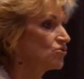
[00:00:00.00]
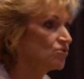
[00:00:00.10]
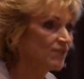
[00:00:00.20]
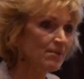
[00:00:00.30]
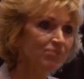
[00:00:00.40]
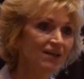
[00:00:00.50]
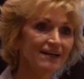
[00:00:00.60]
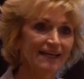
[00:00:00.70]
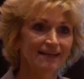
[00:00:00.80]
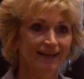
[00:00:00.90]
do they
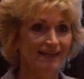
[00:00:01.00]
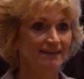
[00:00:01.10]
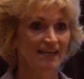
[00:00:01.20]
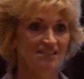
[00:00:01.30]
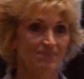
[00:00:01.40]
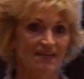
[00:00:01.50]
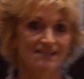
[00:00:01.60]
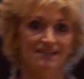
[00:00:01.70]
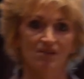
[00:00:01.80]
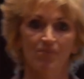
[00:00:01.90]
plug in like nice
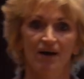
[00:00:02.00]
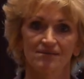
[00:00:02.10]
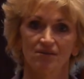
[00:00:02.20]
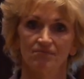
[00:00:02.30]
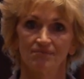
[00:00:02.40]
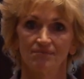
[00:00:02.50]
pieces of the puzzle?